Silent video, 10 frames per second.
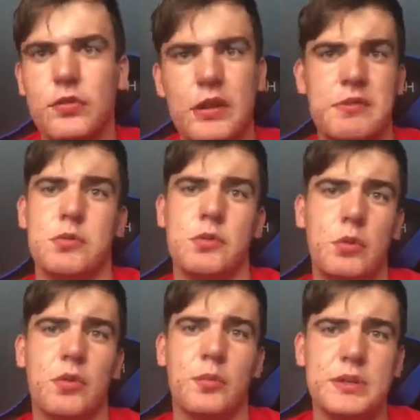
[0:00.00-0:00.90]
FIFA's what you
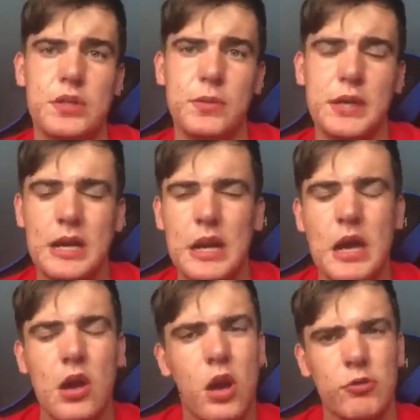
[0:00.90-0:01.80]
want to be doing.
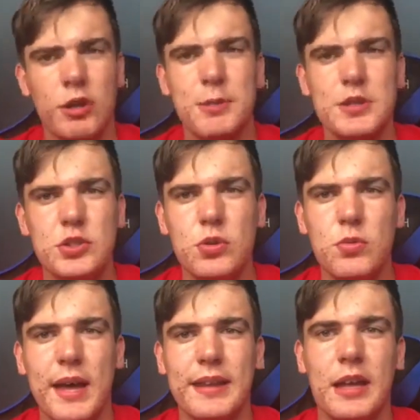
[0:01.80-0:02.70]
I'd recommend you do
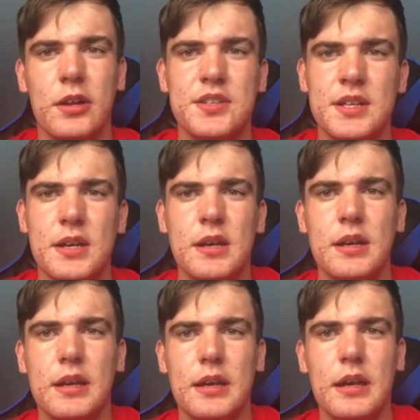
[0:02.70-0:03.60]
that. That would
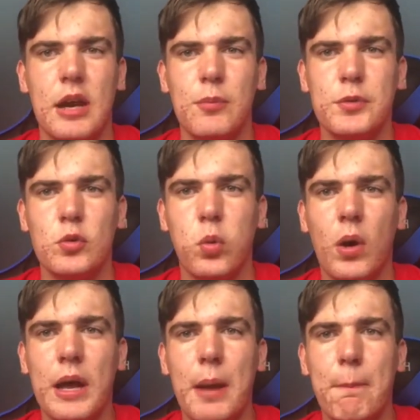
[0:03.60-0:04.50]
help you
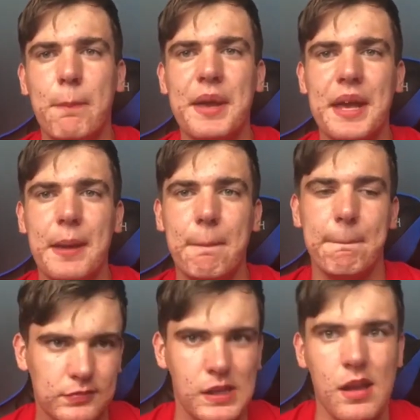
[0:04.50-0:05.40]
quite a bit.
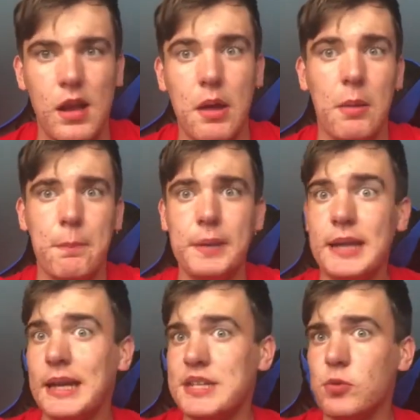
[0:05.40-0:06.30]
But
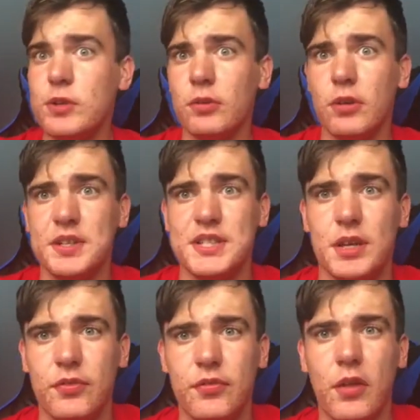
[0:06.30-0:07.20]
yeah, that's all the online
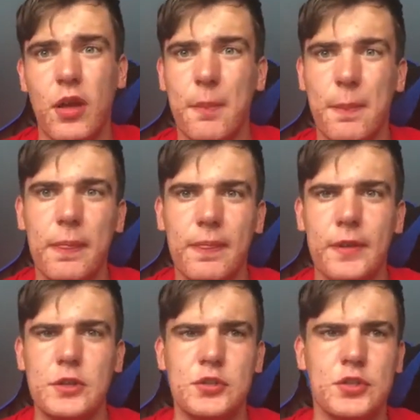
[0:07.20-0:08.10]
stuff that
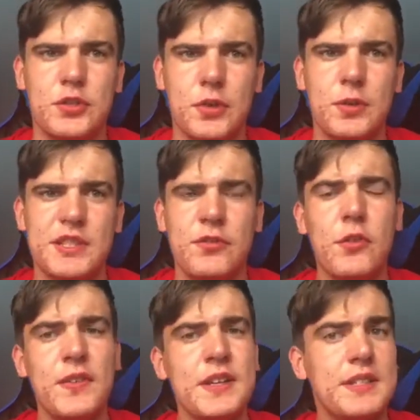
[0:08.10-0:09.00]
you should do. There's a
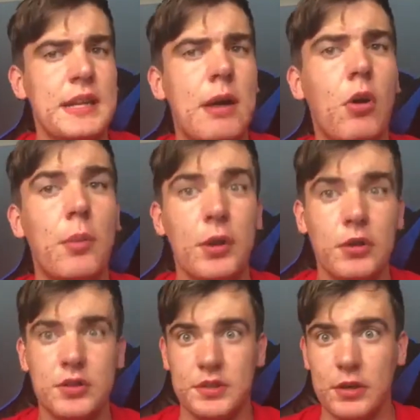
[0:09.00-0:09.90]
few things now I'm
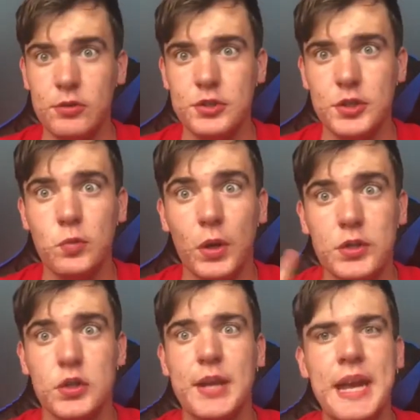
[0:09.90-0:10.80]
going to tell you to do
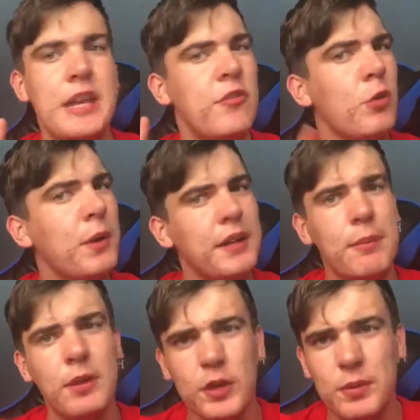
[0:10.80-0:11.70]
once you get in. If you're one of
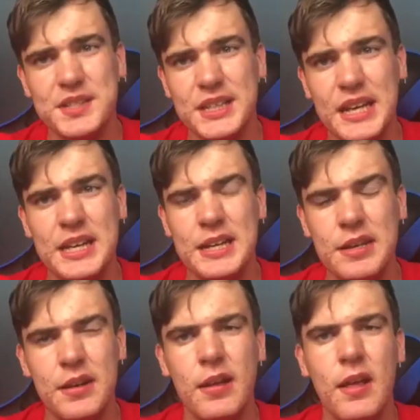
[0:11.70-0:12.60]
them lucky ones that get
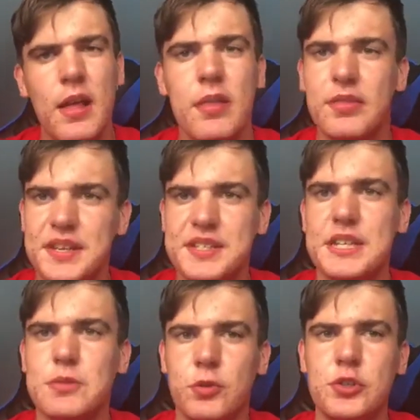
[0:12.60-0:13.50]
in, this
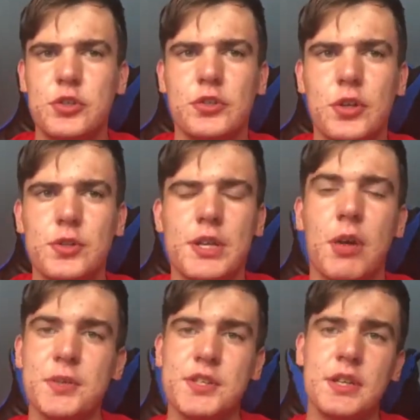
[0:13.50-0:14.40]
is what you should do. So
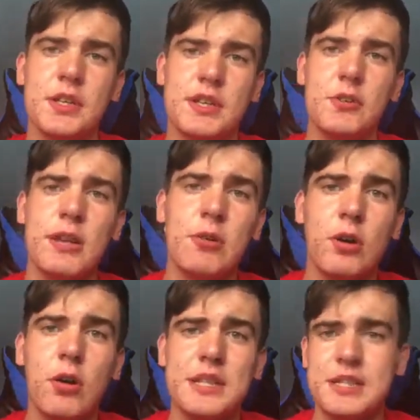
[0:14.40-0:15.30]
I'm just going to tell you now,
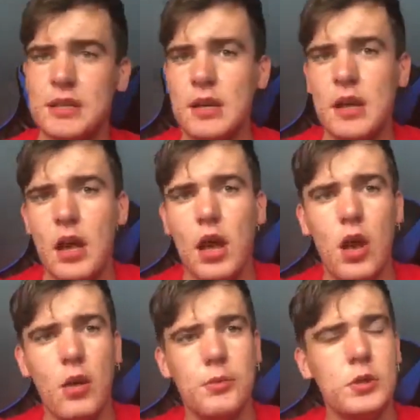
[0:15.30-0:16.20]
guys.
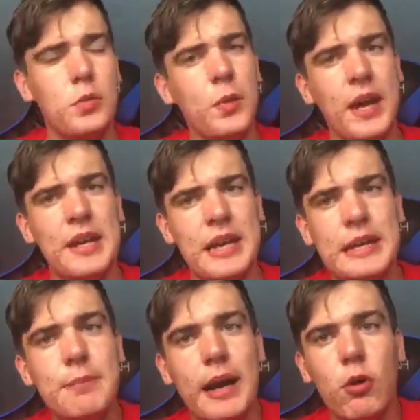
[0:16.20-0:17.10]
You will get an
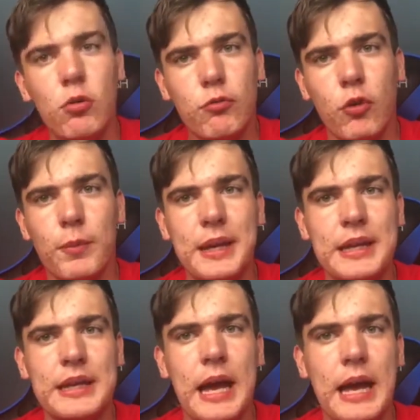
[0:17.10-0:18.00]
email from
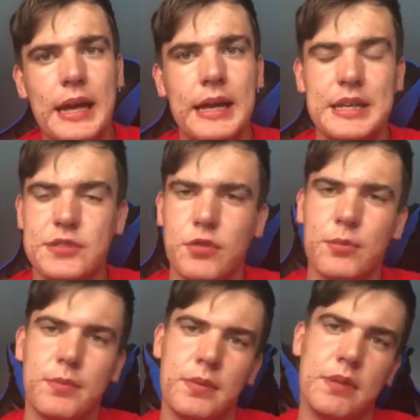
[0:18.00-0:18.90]
EA, and it's
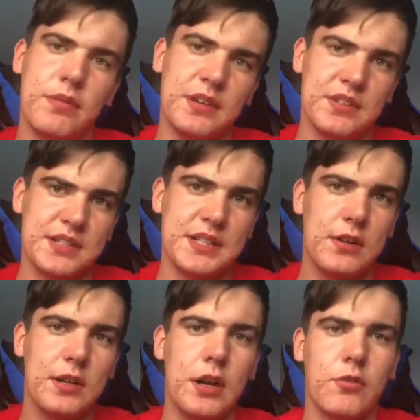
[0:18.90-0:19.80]
from the things I said
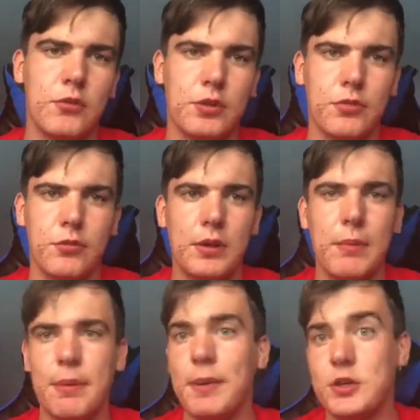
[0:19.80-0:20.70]
earlier. I've already gone through
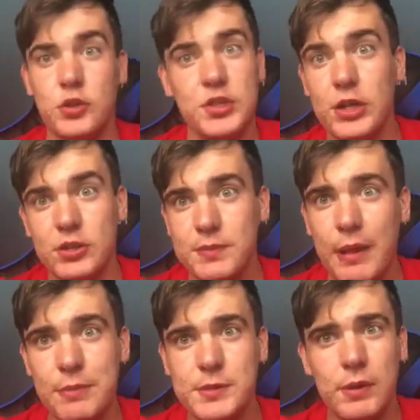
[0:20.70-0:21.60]
that bit. Make sure to check your
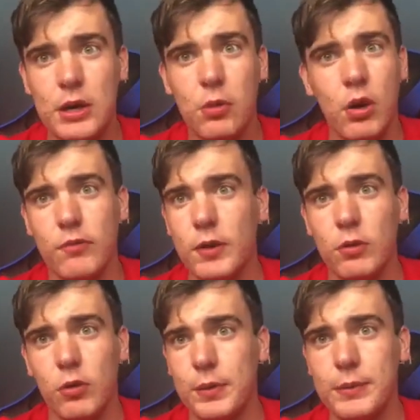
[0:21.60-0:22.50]
spam as well. I've known
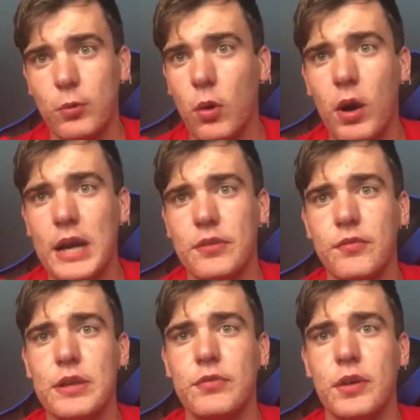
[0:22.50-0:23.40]
a lot of people. I had a
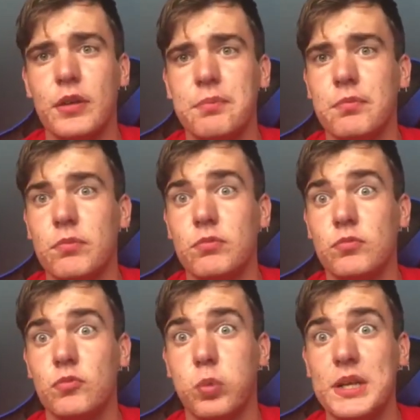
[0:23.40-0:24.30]
FIFA
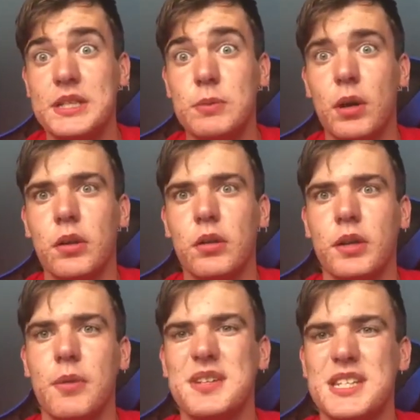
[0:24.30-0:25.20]
21
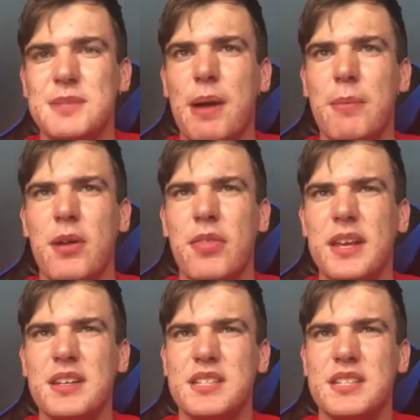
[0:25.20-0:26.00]
go into spam, I think.